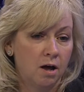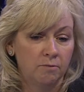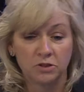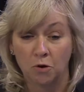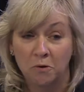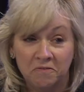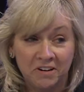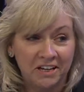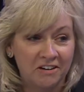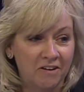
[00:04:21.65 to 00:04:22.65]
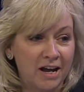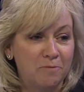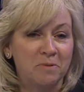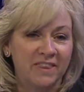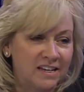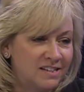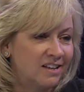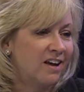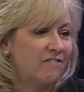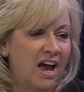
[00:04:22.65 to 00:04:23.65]
um, it's going really great, but they still
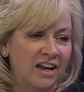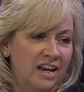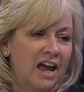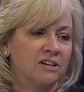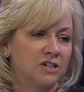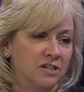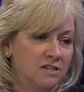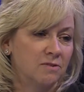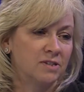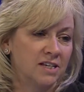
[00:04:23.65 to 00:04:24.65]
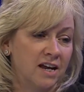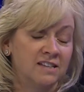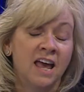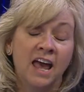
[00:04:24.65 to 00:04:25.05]
have that connection, so it's nice.